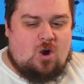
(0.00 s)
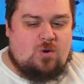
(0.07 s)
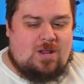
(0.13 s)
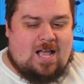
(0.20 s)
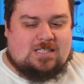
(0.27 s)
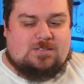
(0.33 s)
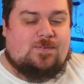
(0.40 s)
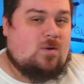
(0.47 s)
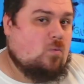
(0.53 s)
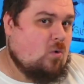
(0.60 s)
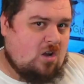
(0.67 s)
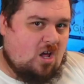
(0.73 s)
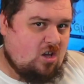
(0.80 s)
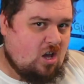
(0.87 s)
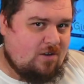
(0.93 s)
only activate
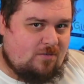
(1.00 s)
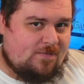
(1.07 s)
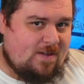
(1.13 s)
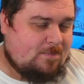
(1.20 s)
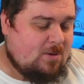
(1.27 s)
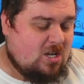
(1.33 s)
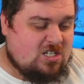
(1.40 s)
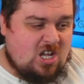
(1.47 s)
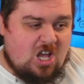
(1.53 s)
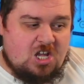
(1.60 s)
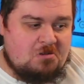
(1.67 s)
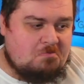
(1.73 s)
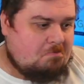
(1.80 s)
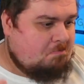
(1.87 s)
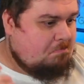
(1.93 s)
one archive effect per
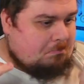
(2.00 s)
turn.